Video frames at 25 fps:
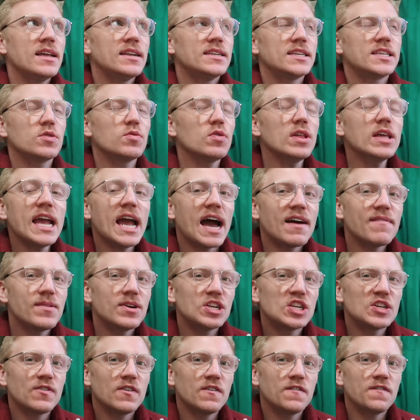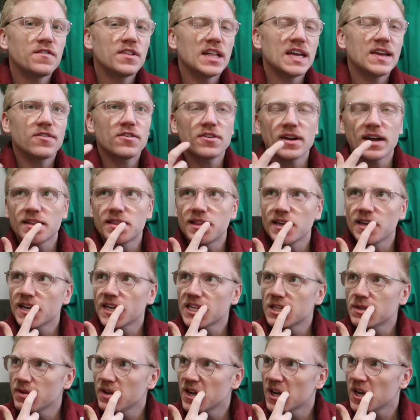doesn't really have much of a flavor. I think
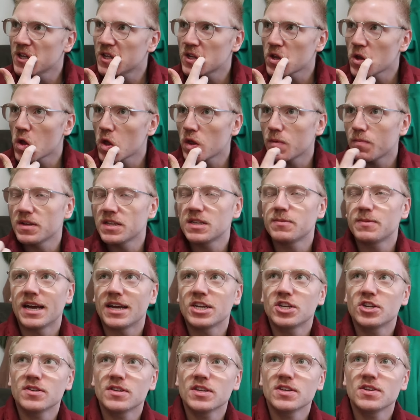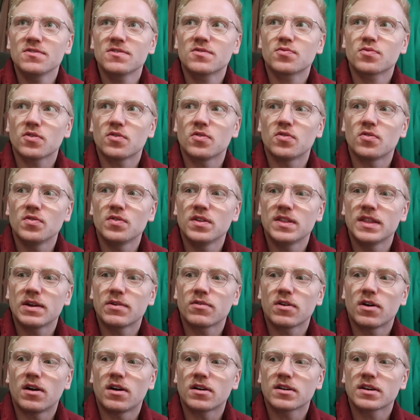it's because the pistachios they used were old and they
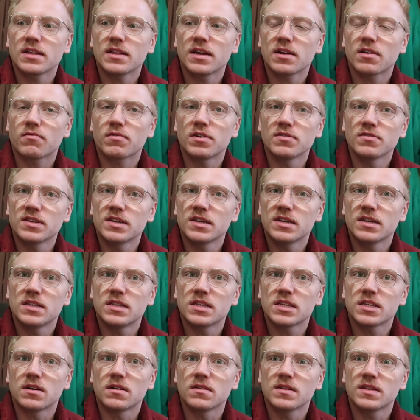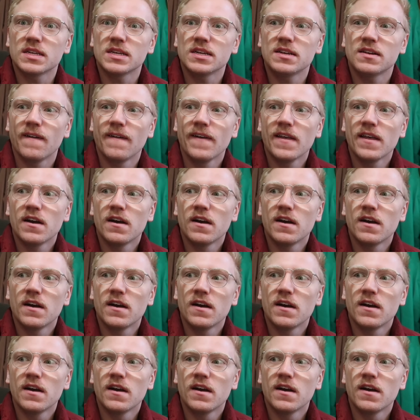were already like roasted and salted.